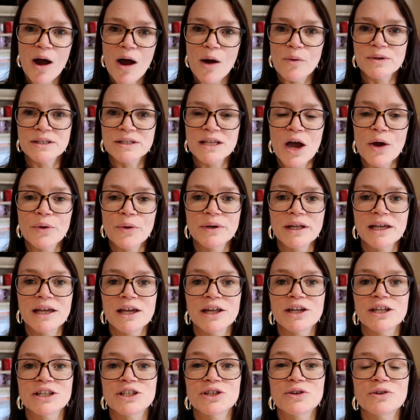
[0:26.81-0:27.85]
I was only
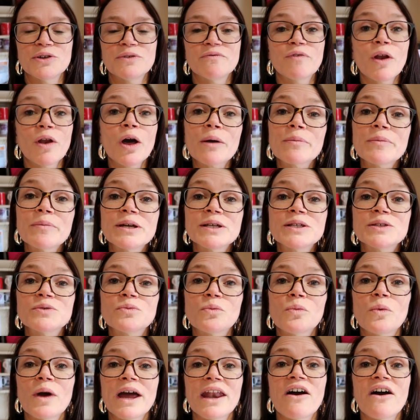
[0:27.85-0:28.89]
going to do Vlogmas
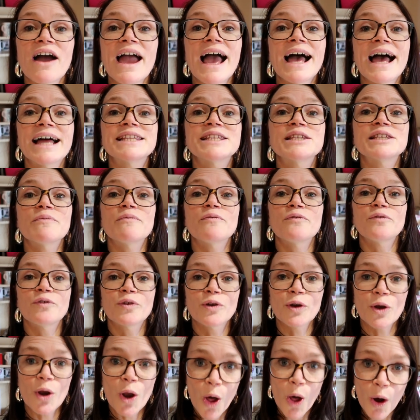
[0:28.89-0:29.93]
when I had some
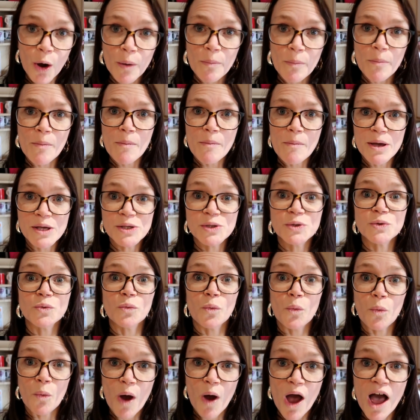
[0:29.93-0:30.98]
Vlogmas
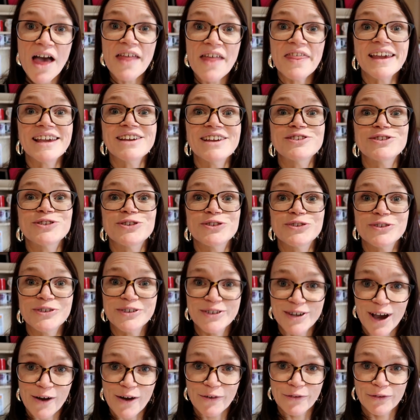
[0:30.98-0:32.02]
worthy
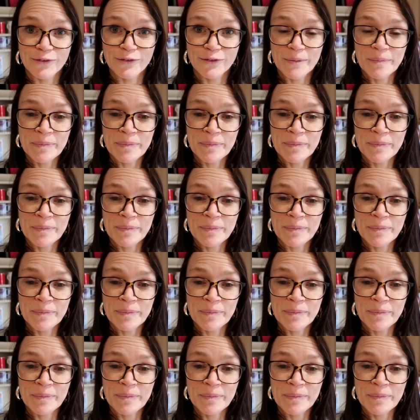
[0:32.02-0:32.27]
stuff.